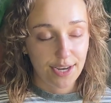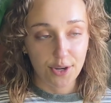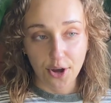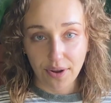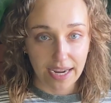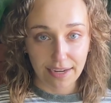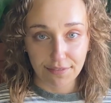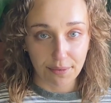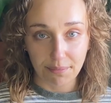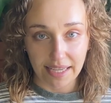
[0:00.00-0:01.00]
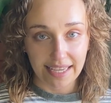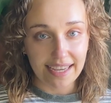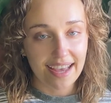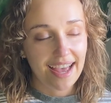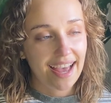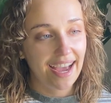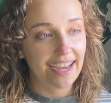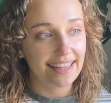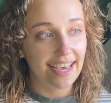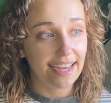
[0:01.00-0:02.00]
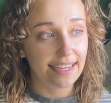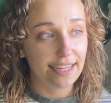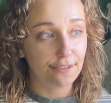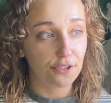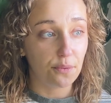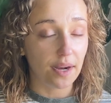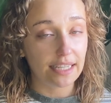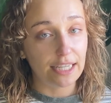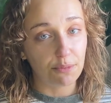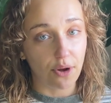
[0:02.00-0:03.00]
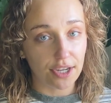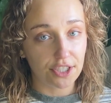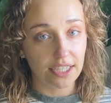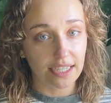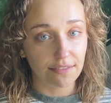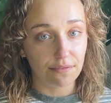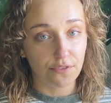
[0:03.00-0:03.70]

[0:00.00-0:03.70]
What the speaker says: No hate from me. And then if you want to keep watching